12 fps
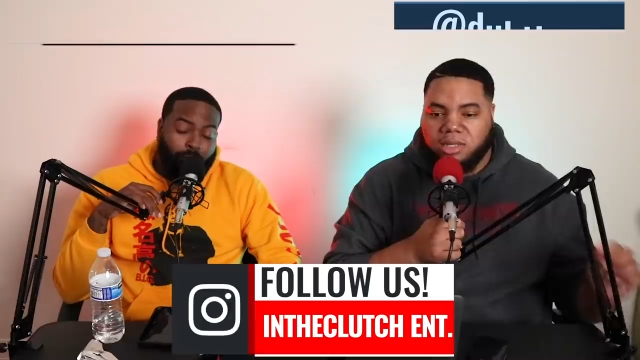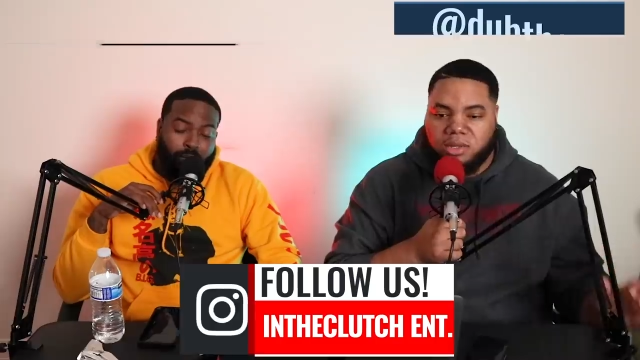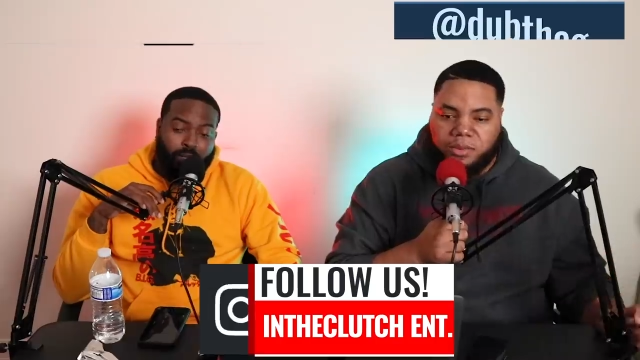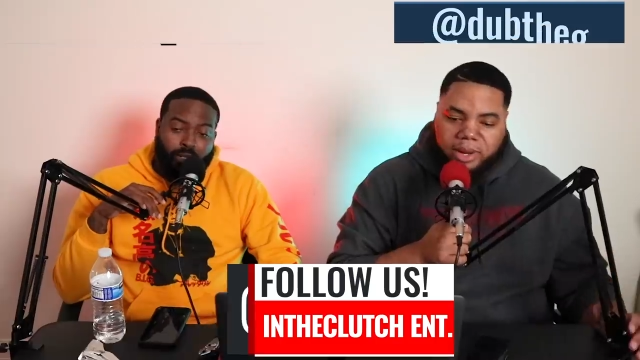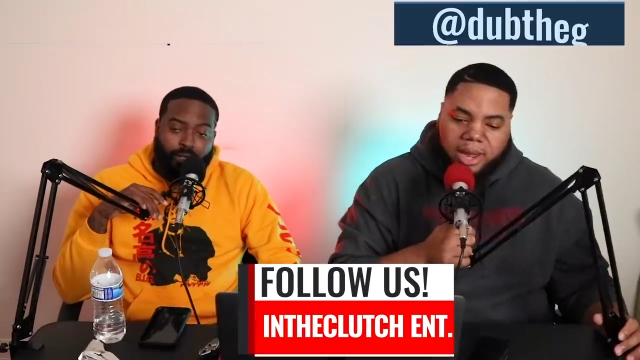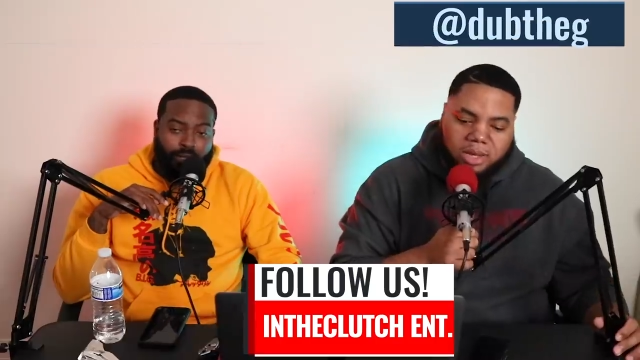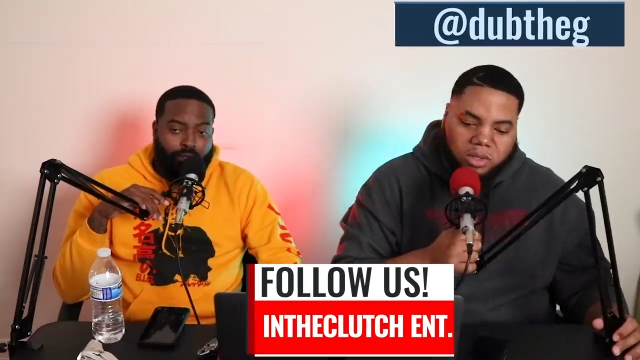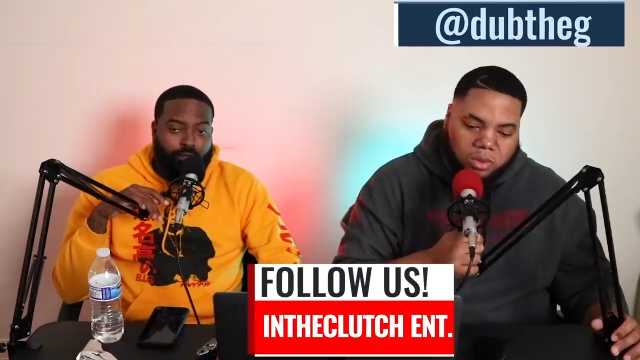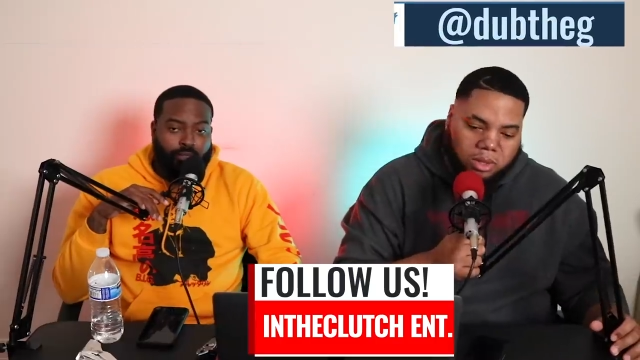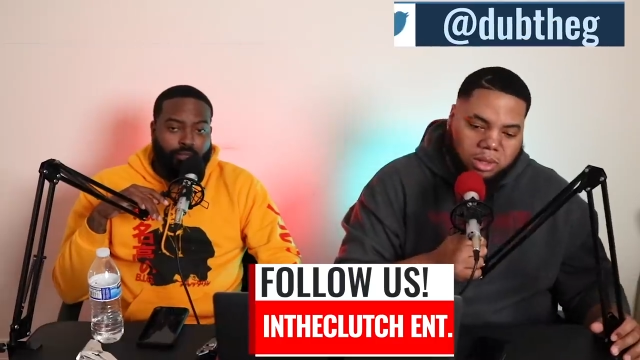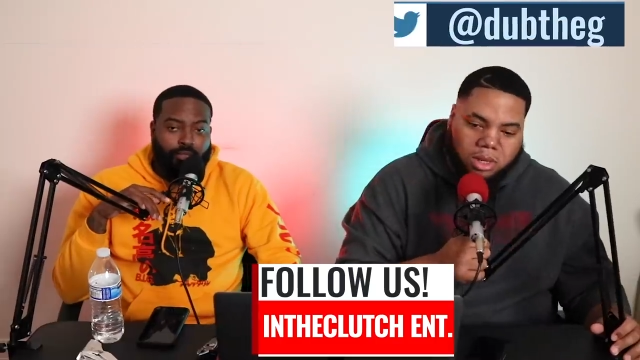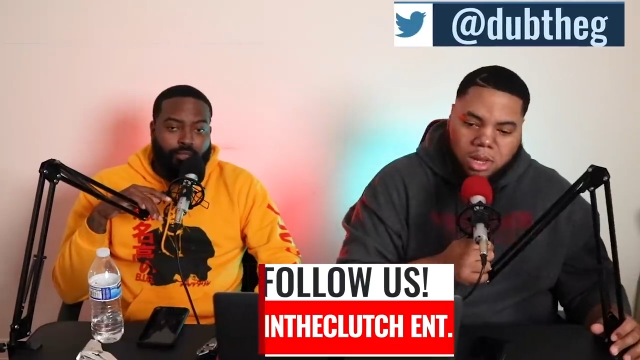Speaker 1: us to react
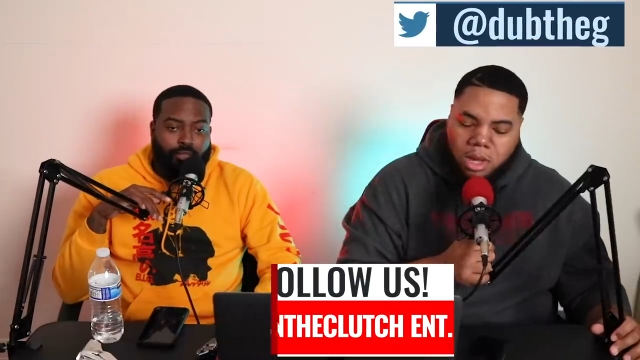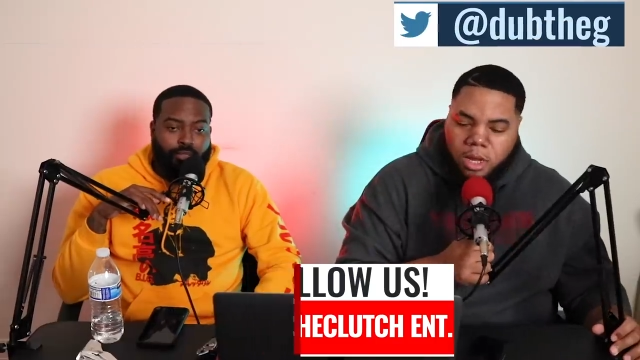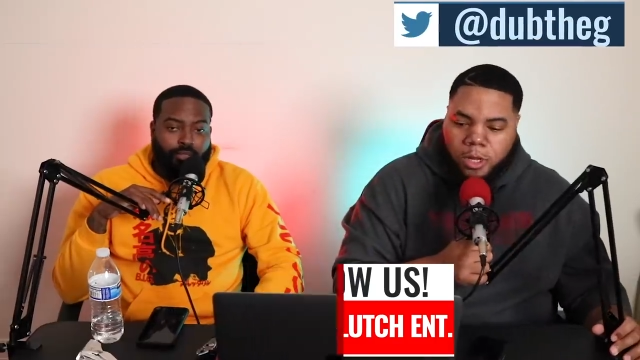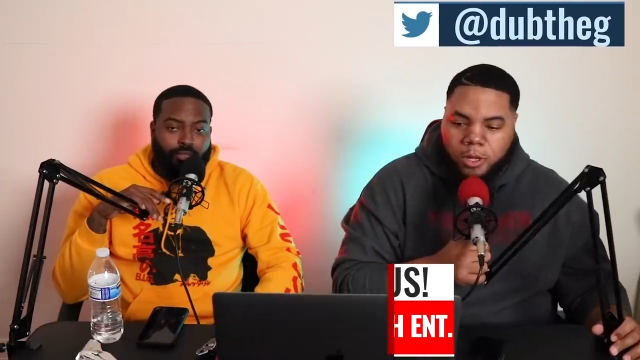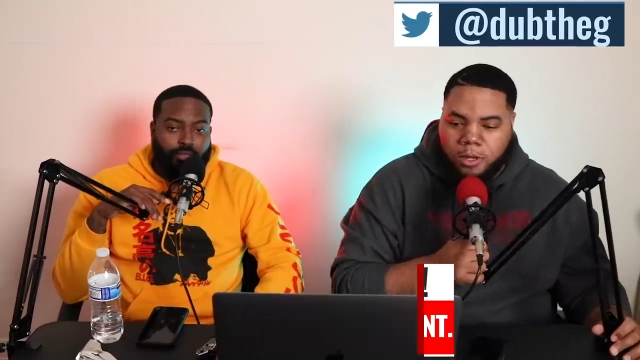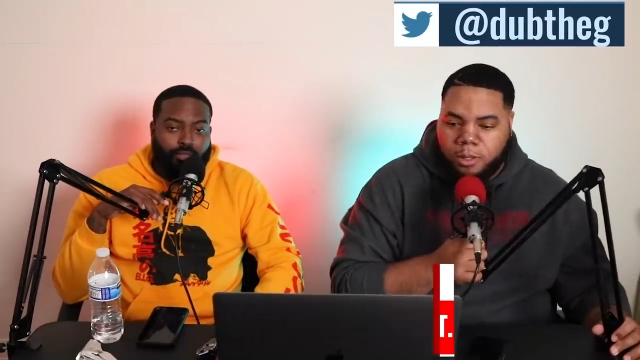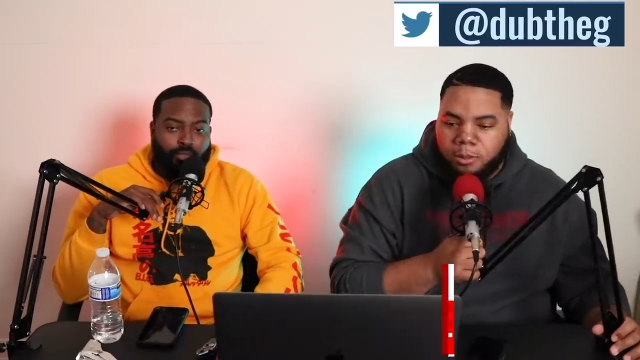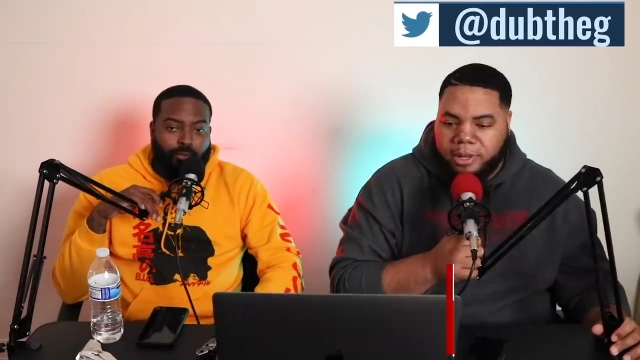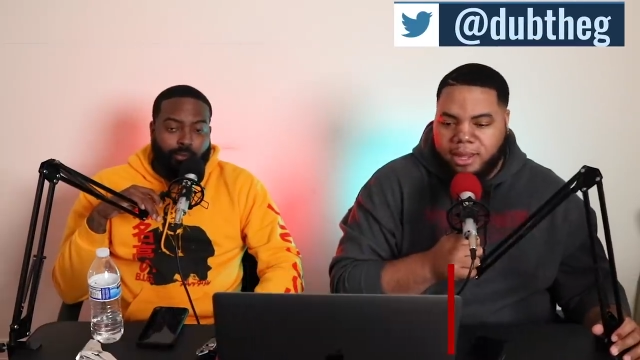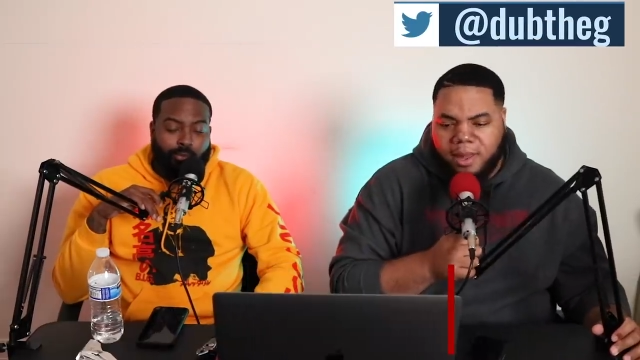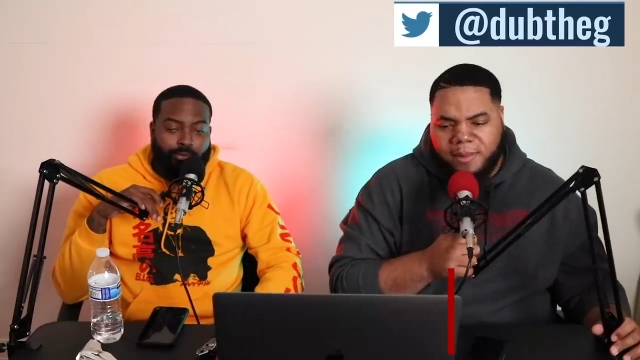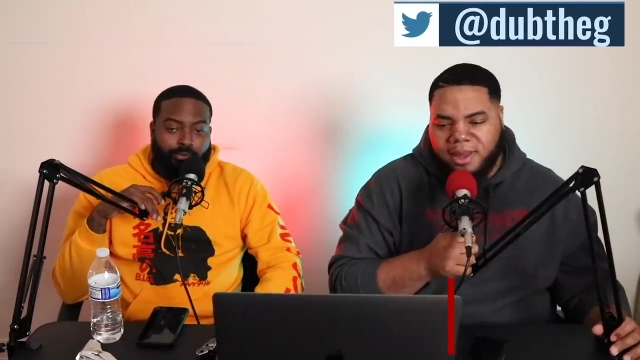to it.
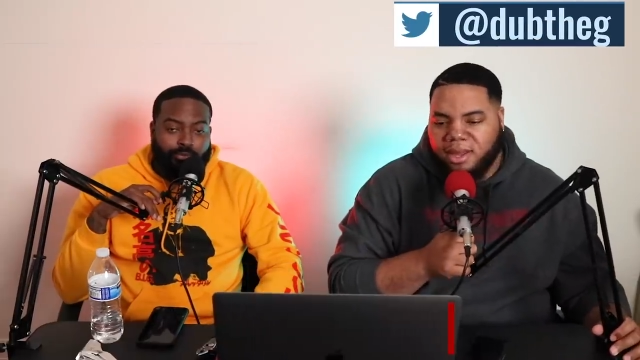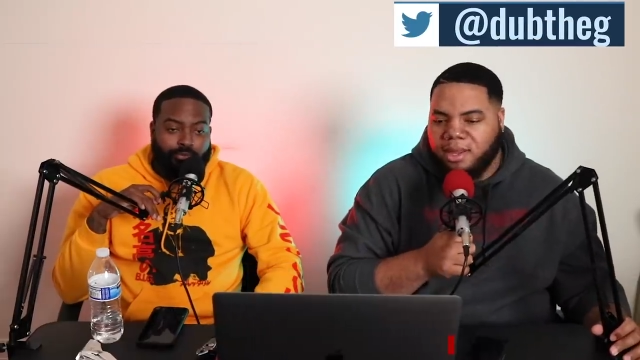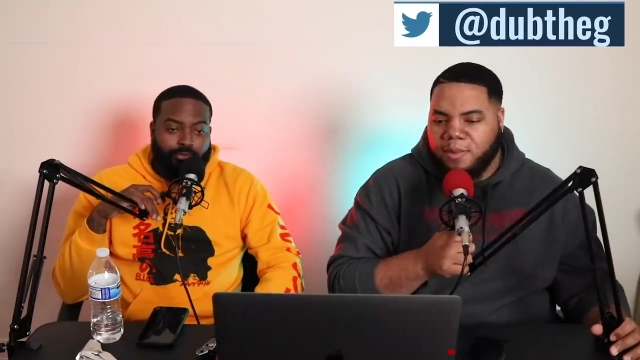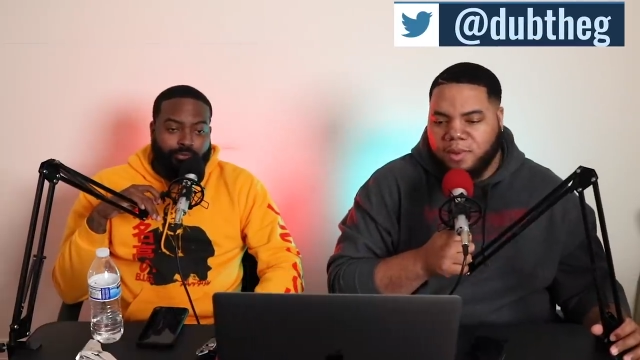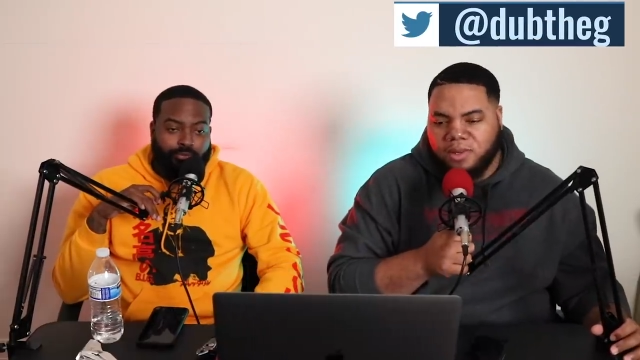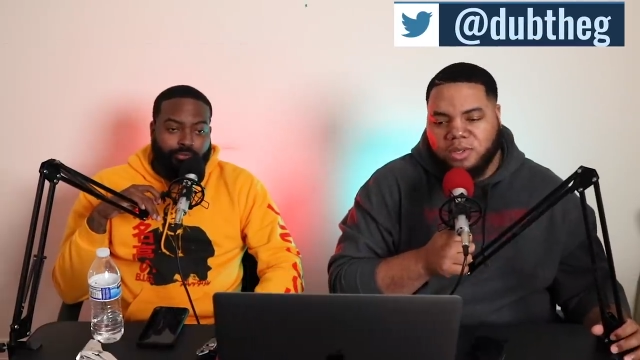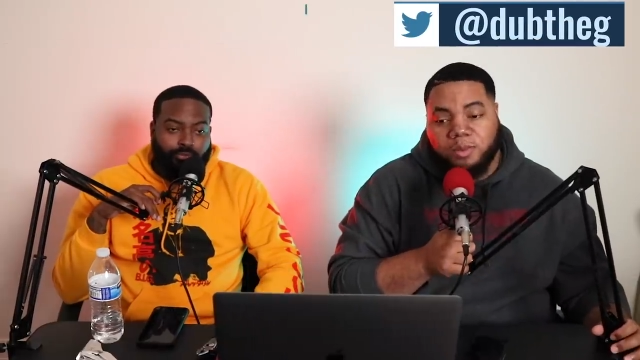But yeah, man, keep on